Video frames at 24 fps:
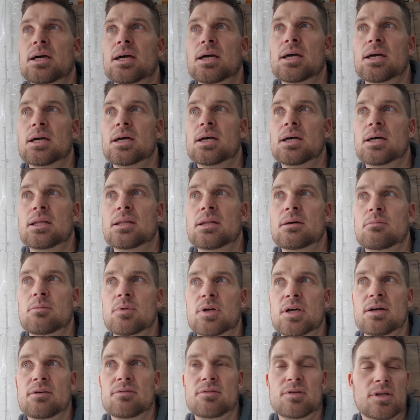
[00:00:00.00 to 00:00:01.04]
and then
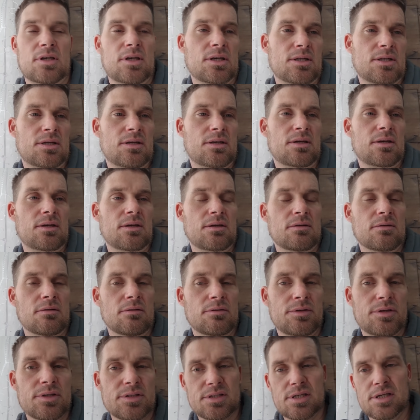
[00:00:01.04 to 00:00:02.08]
we have to get you
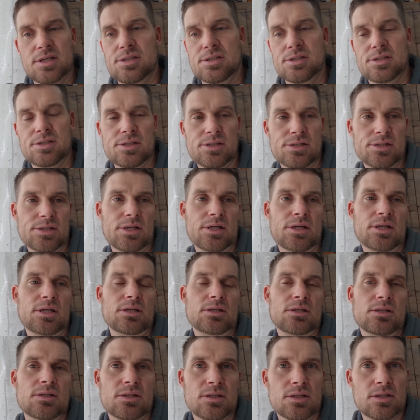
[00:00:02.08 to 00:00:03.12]
know this agency and that
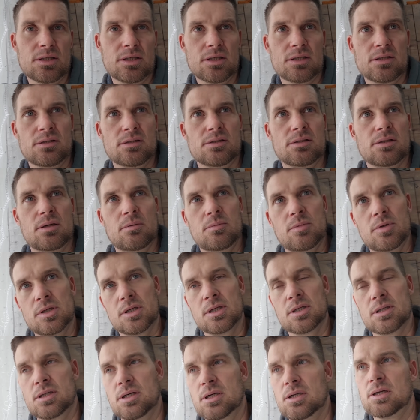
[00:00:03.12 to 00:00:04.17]
agency to get this number
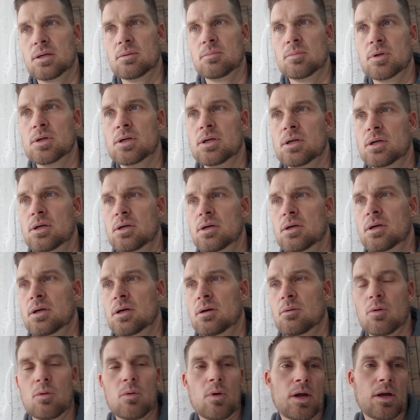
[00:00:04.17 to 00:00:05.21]
to get that number.
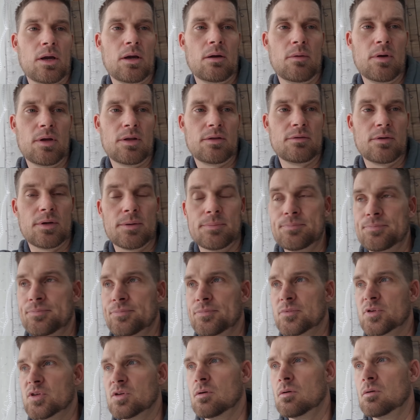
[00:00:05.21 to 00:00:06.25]
We're working our way through it,
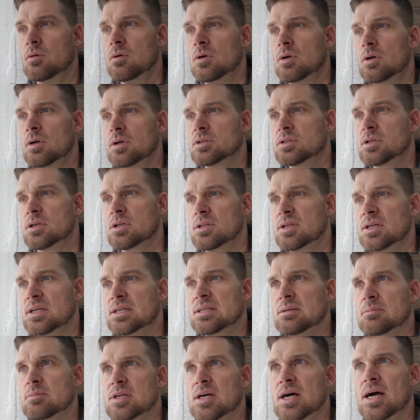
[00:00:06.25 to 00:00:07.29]
so it's going to
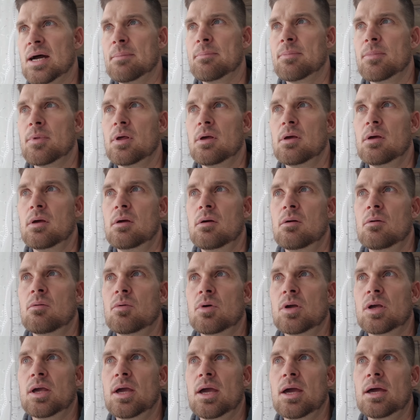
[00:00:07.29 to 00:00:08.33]
take some time.
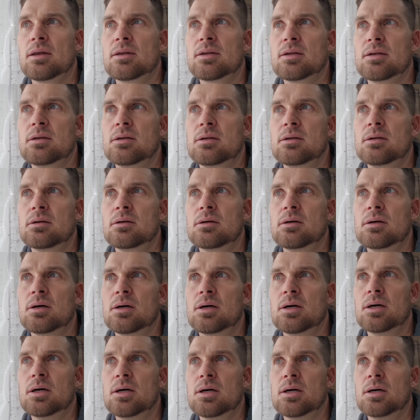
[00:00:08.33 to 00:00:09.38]
We can't
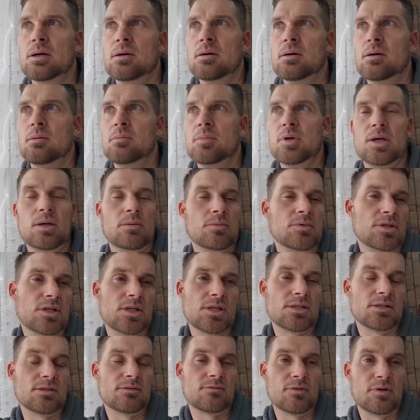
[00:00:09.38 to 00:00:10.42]
uh, become
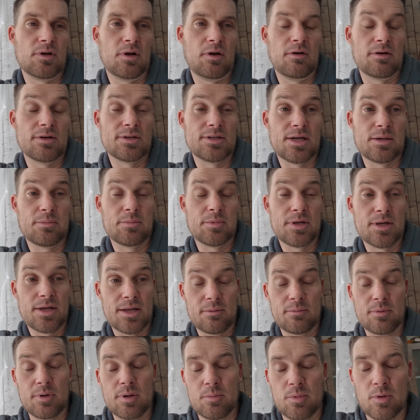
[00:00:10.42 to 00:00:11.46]
citizens for a long time yet,
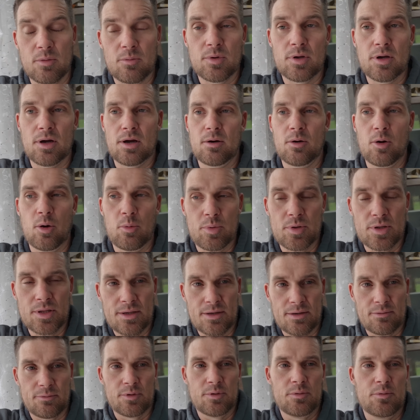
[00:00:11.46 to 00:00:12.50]
anyway. But we are hoping
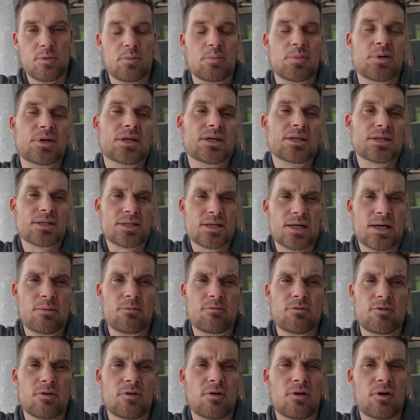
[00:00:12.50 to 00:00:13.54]
that we will be in
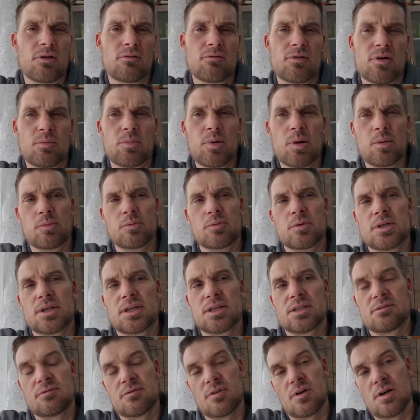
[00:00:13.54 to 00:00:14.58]
time for all of our
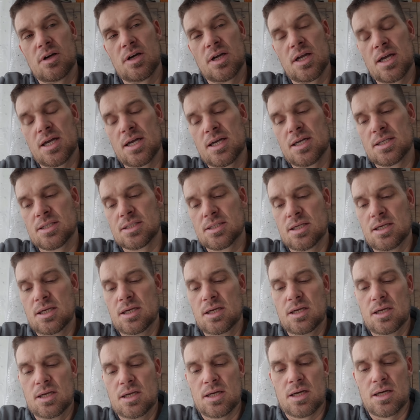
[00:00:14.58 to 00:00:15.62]
paperwork as far as.
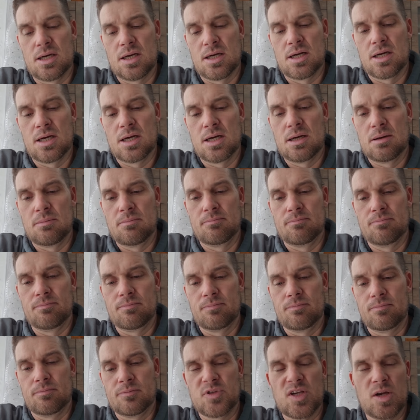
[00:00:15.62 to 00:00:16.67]
Um,
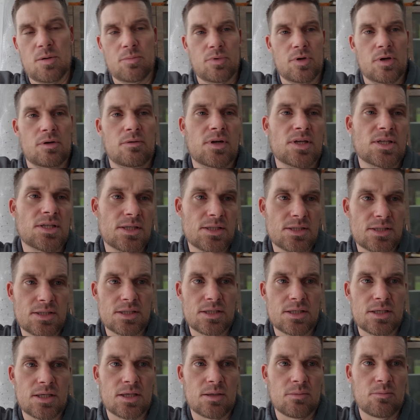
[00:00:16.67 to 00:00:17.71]
temporary
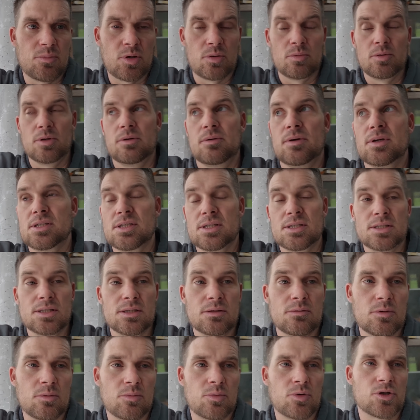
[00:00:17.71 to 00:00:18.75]
residency and permanent
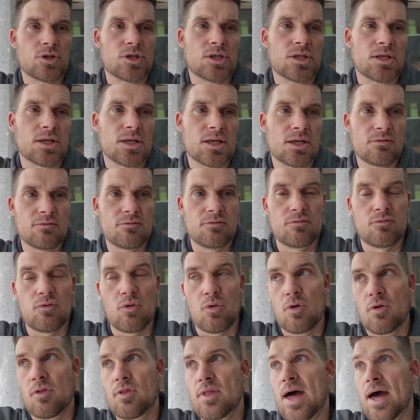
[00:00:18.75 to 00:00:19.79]
residency. We're pushing ahead
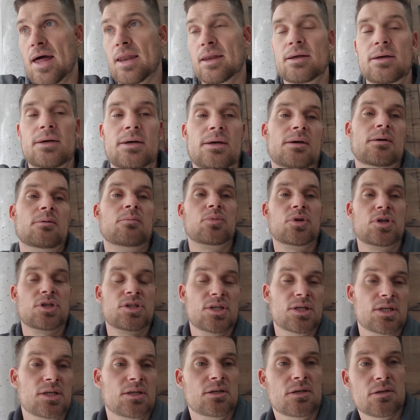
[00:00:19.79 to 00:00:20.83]
for that.
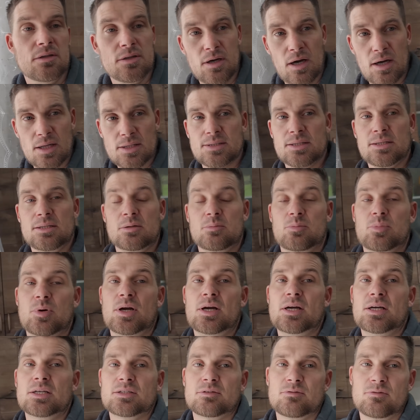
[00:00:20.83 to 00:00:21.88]
Appreciate your thoughts and your
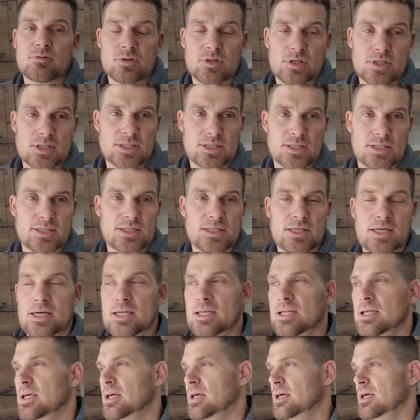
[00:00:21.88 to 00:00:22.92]
prayers for us in
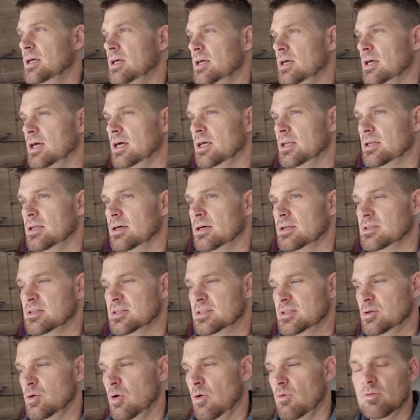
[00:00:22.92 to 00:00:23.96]
that and uh,
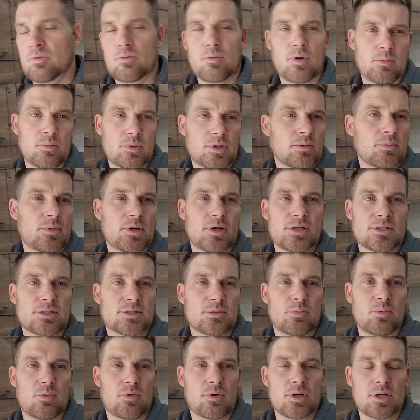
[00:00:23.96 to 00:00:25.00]
just the overwhelming amount of
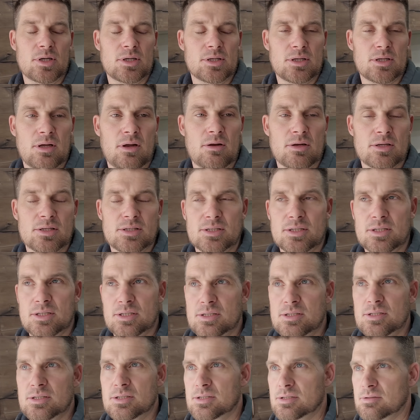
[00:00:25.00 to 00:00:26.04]
support. honestly,
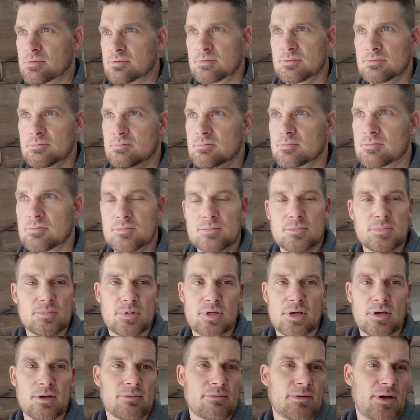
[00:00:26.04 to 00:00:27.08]
it's just
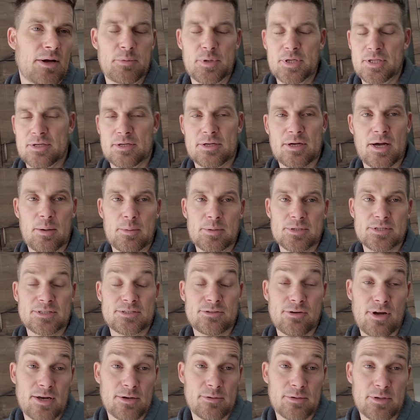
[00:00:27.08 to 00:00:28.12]
yeah. I read the comments. I
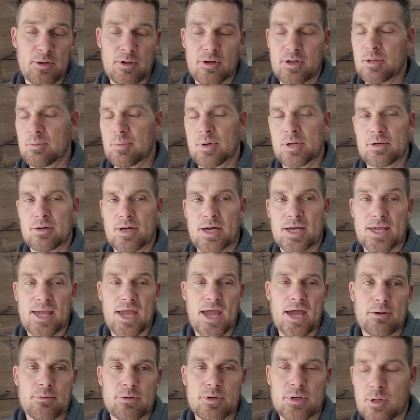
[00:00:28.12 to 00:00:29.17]
try to read all of them. I don't. I
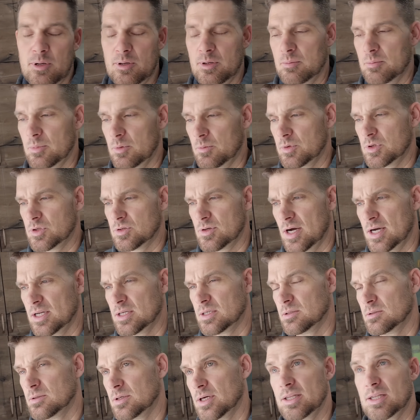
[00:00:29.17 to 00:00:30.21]
can't read all of them, but we try
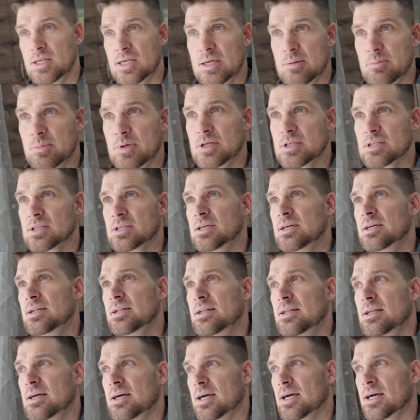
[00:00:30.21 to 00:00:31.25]
to, and the emails,
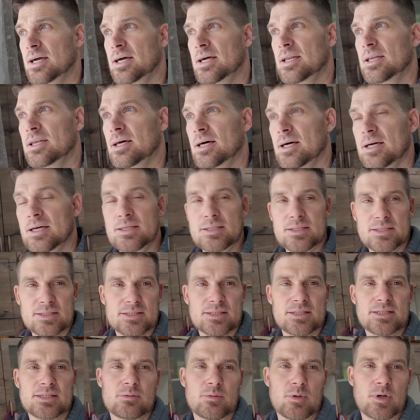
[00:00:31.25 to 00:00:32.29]
and uh, and
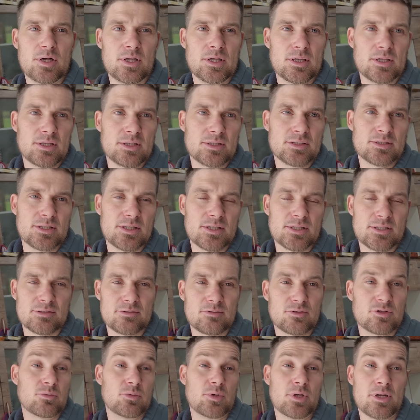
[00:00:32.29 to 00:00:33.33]
Issa as well. It's it's
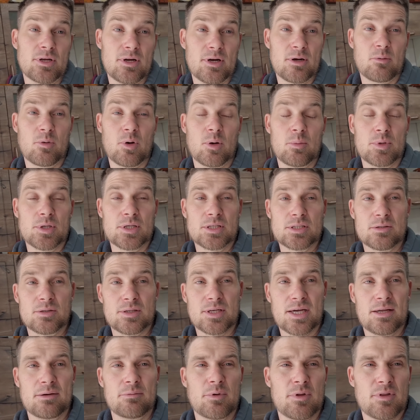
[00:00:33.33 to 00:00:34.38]
just really heartwarming. So
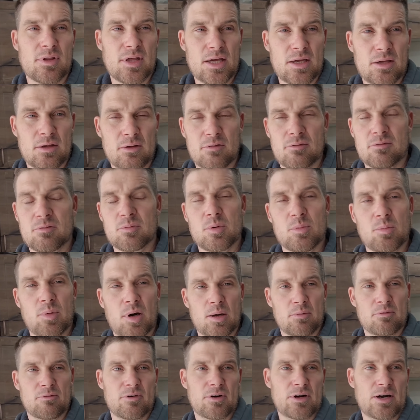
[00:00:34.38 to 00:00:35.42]
again, we thank you from the
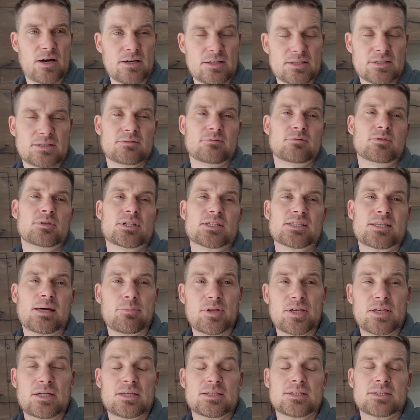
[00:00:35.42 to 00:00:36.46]
bottom of our hearts for
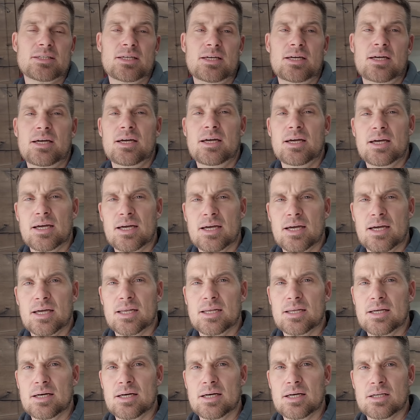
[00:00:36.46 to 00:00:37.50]
accepting us
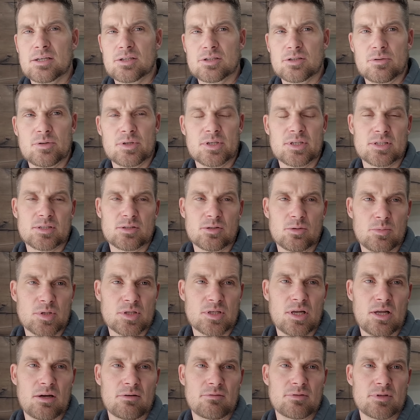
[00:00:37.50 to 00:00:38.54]
and uh, and showing us so
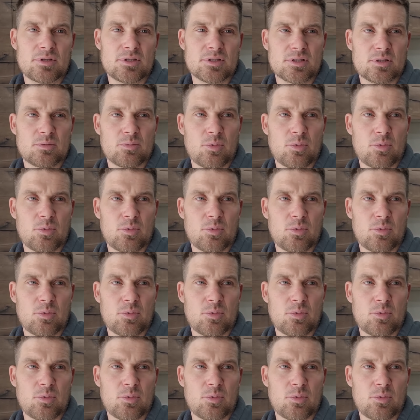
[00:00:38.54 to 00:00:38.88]
much love and